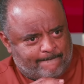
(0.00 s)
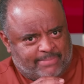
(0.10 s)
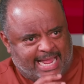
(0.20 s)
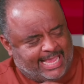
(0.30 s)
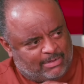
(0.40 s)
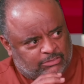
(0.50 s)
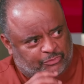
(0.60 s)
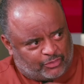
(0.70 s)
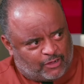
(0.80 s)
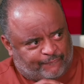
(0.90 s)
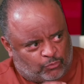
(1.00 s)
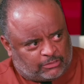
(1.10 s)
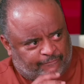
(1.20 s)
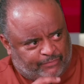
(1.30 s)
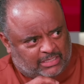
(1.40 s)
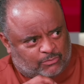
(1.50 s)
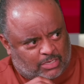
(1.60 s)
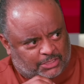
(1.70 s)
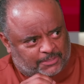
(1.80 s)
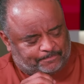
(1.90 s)
but I hit him with the third, fourth, and the fifth
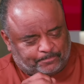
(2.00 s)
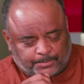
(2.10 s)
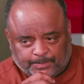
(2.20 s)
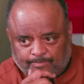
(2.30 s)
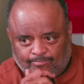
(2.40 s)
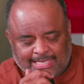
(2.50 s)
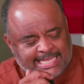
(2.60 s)
question. Yeah.